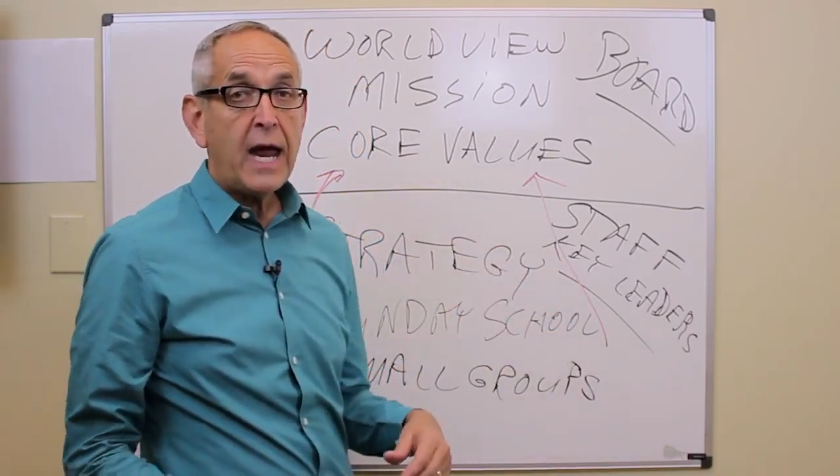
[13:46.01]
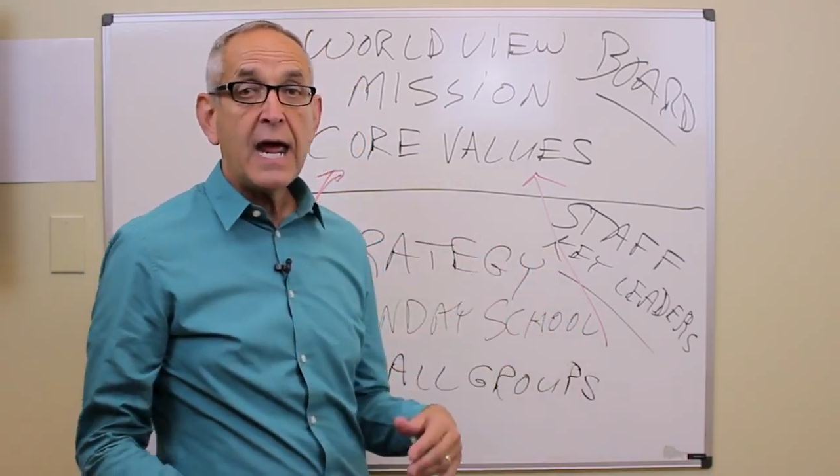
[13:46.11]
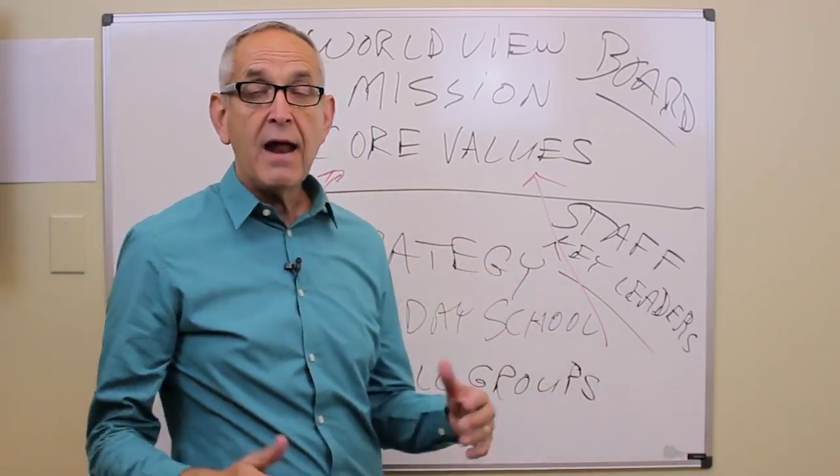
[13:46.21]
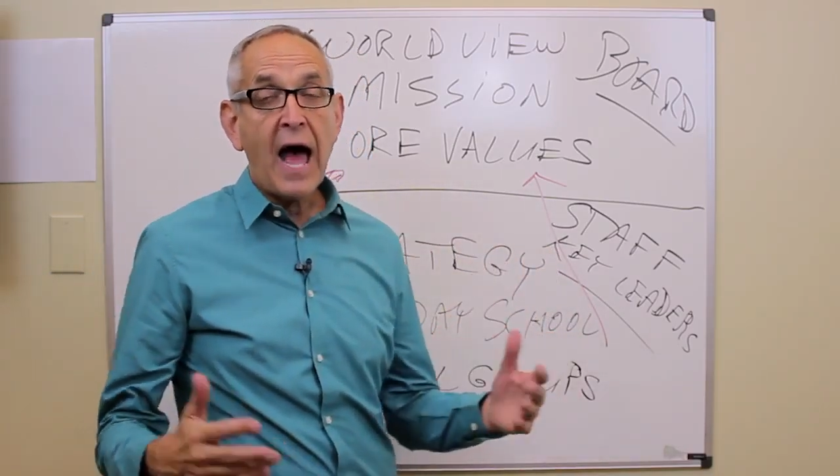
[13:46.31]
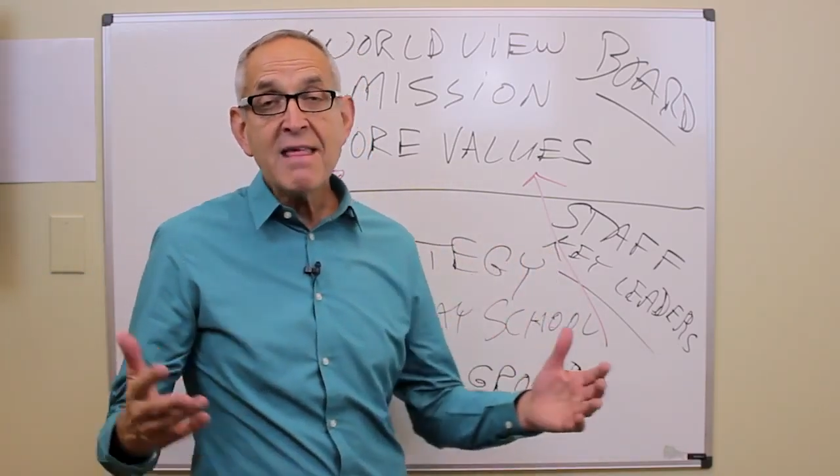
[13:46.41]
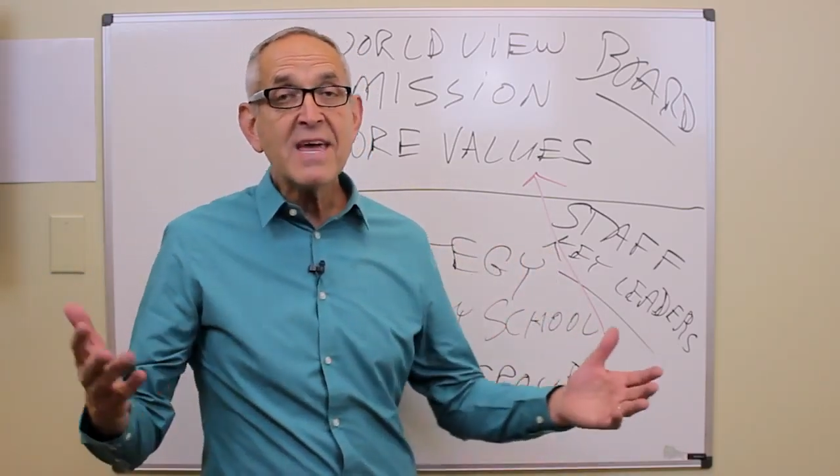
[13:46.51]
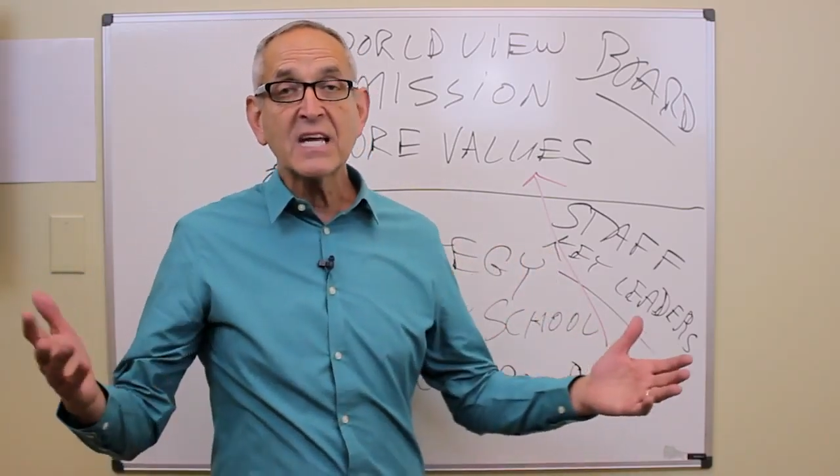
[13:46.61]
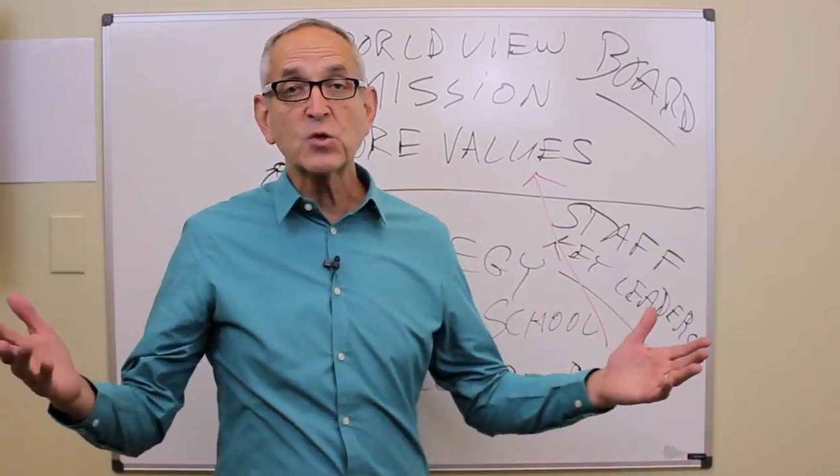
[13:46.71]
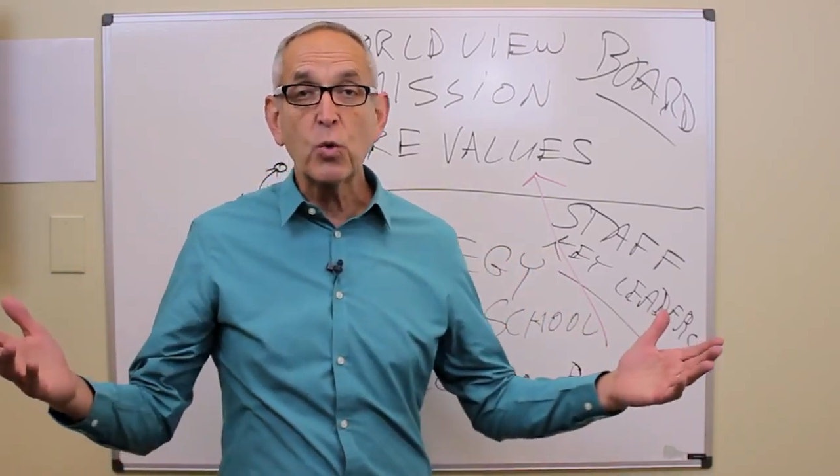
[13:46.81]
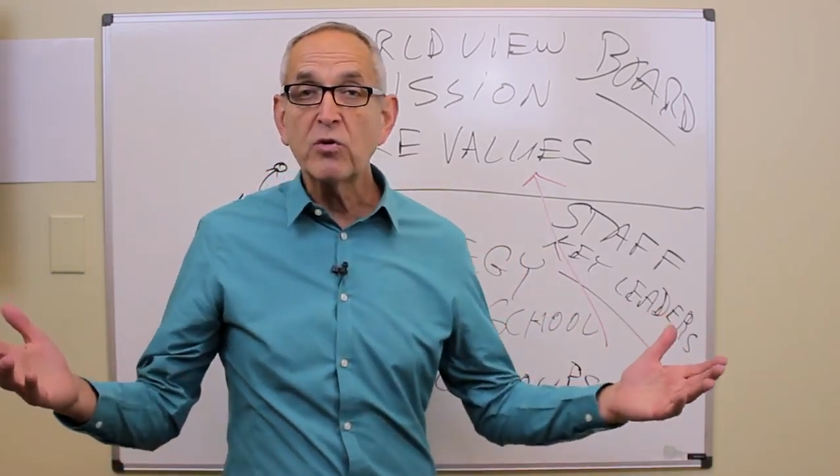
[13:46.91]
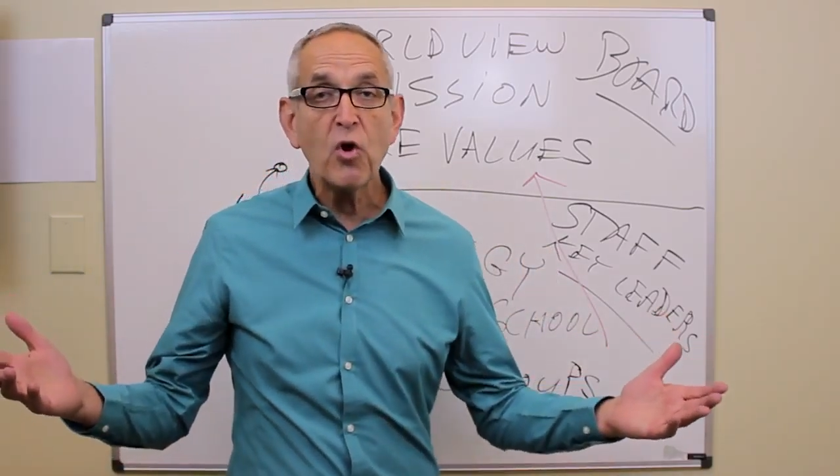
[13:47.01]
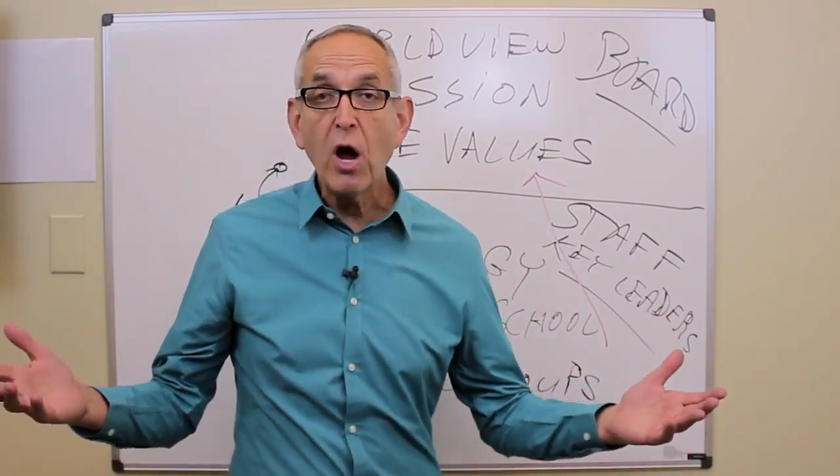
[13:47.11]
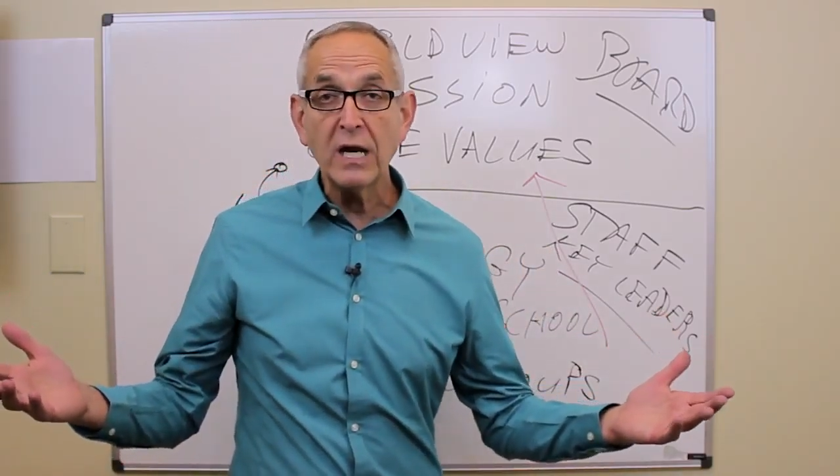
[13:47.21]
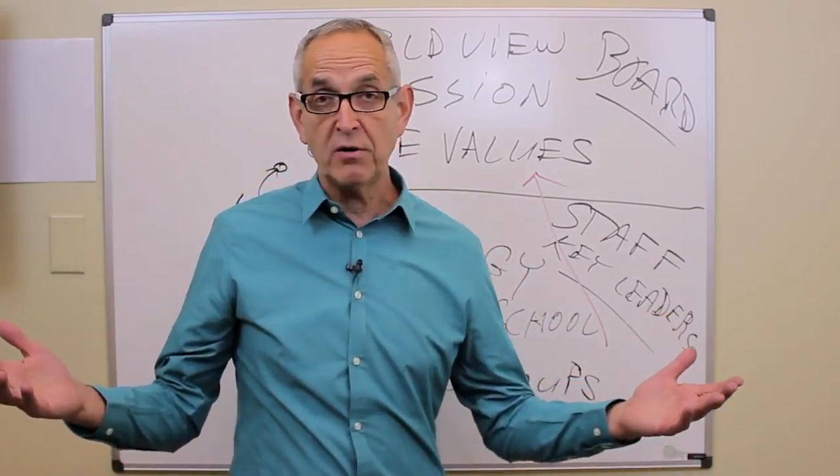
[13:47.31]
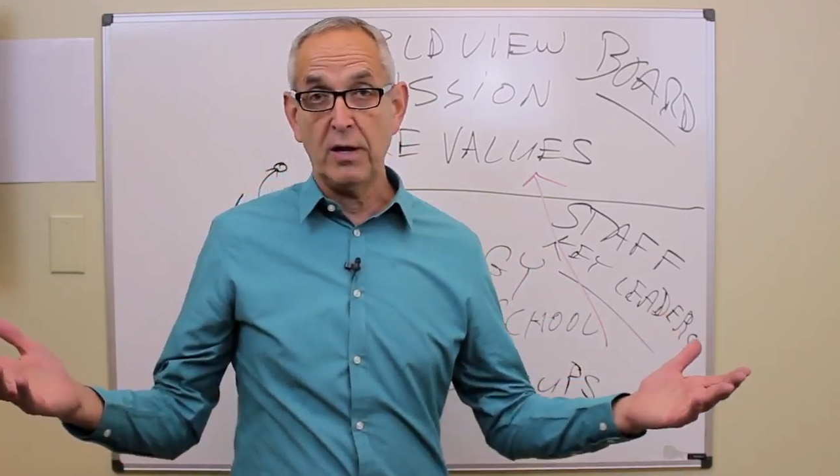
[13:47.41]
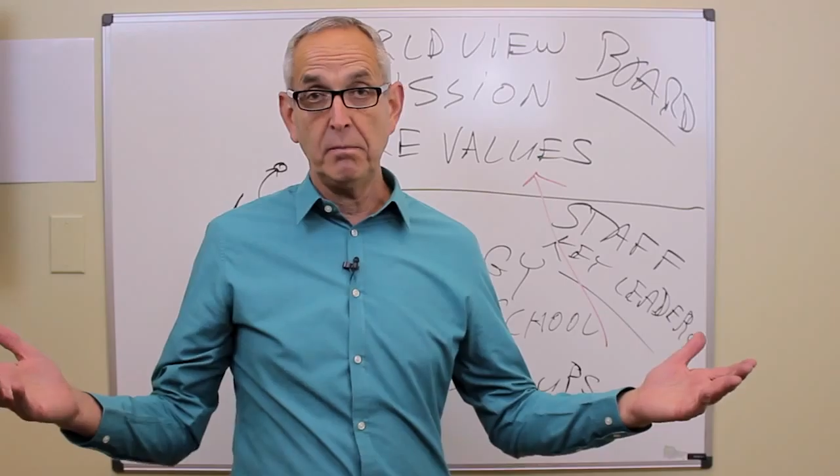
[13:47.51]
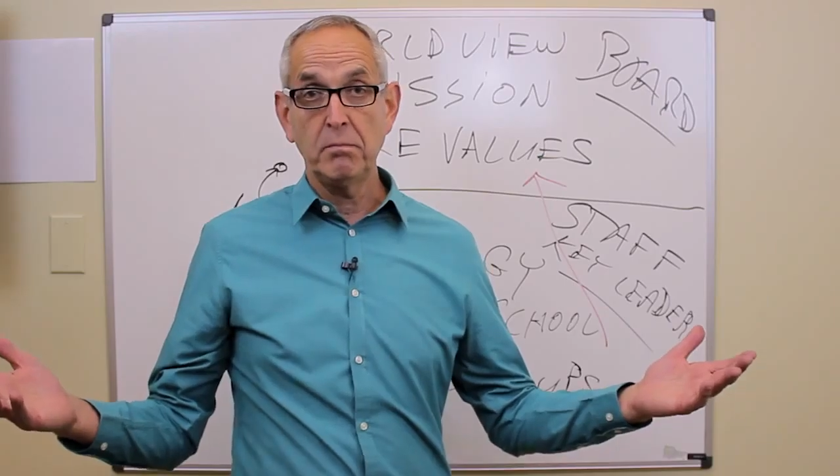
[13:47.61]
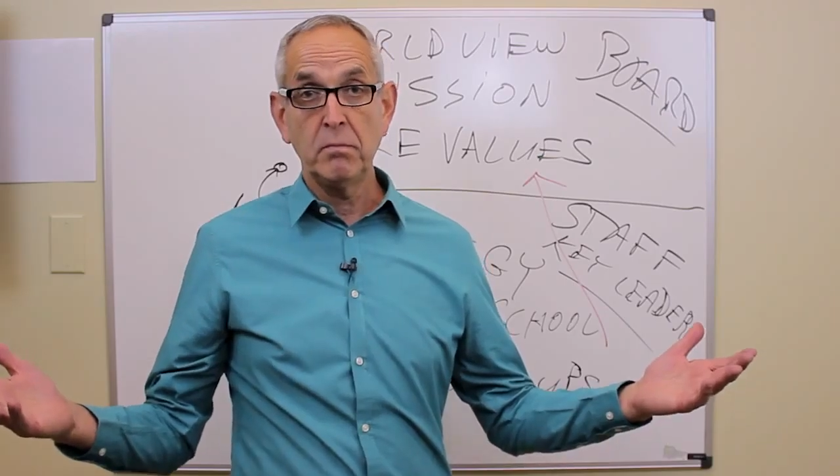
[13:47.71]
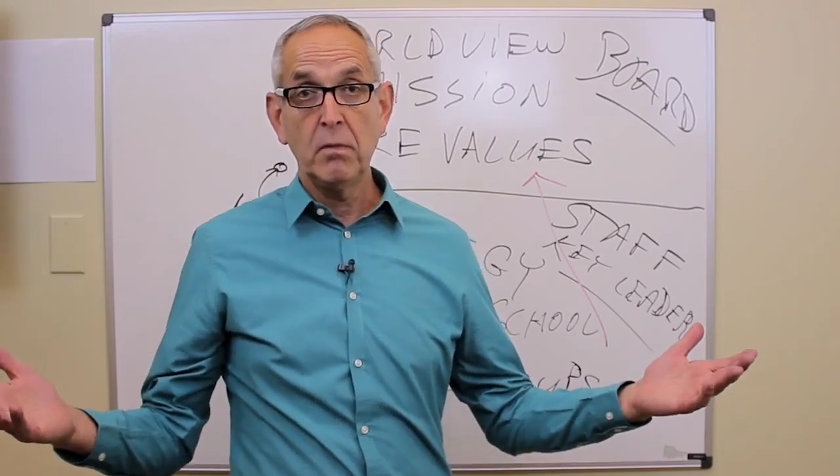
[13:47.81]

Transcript: and I think it's worth talking to them.